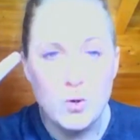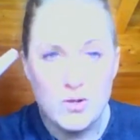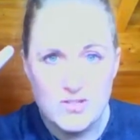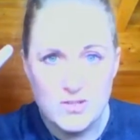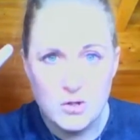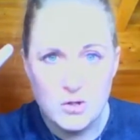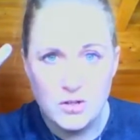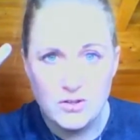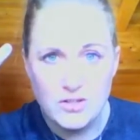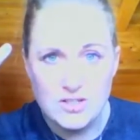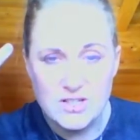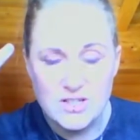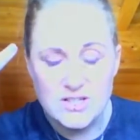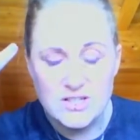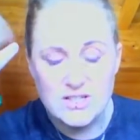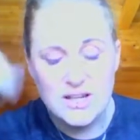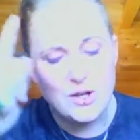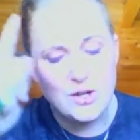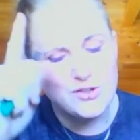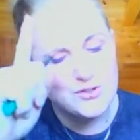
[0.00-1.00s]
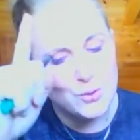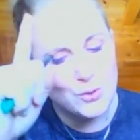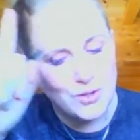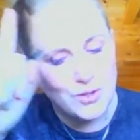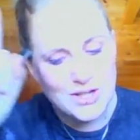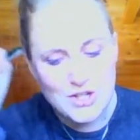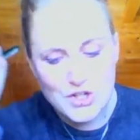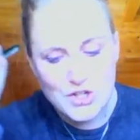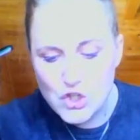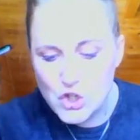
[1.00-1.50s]
focusing on the details,
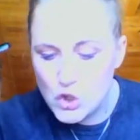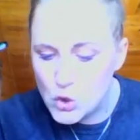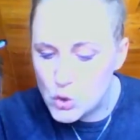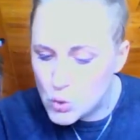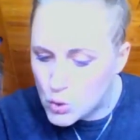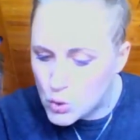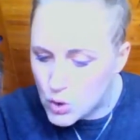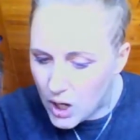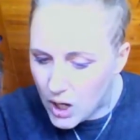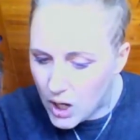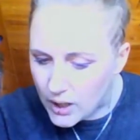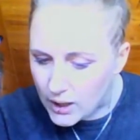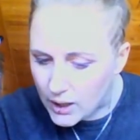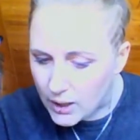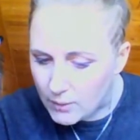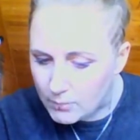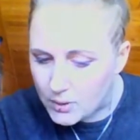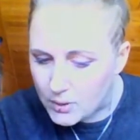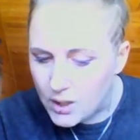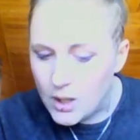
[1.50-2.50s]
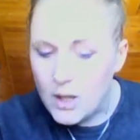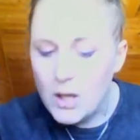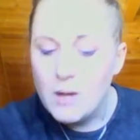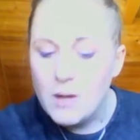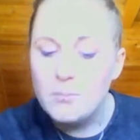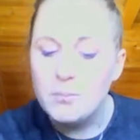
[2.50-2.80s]
don't get too caught up.